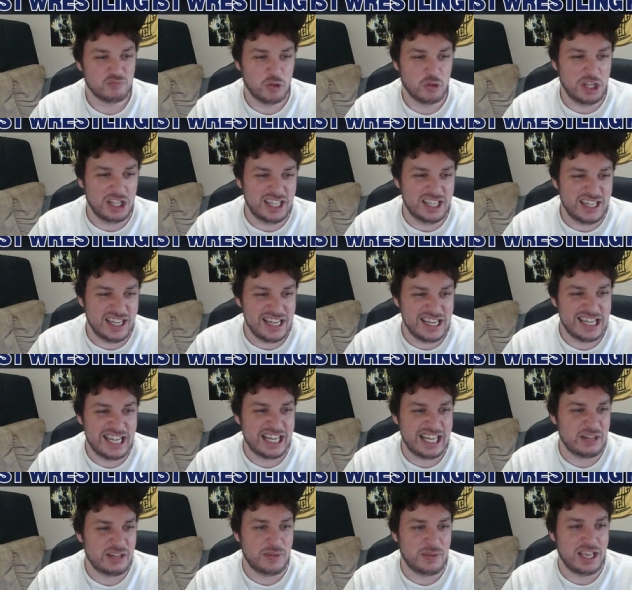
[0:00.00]
really didn't
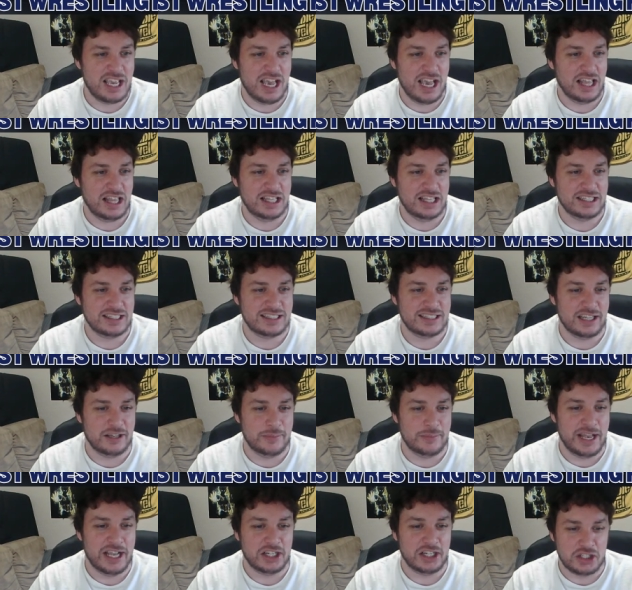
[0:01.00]
need to be a Hell in a
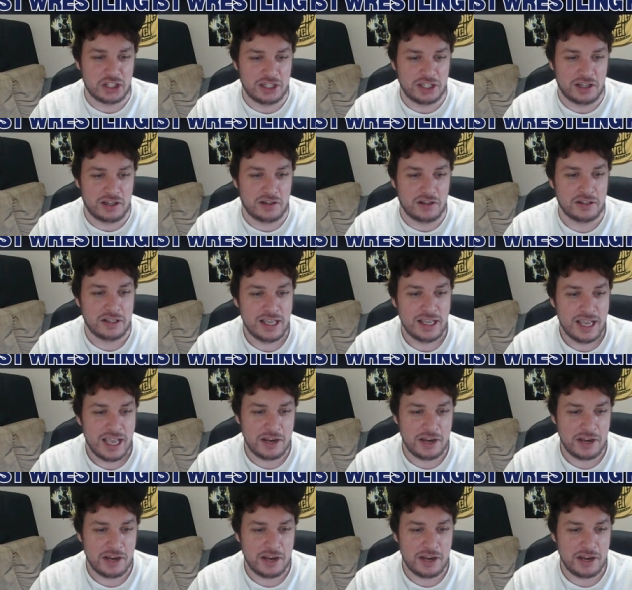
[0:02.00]
Cell match at all.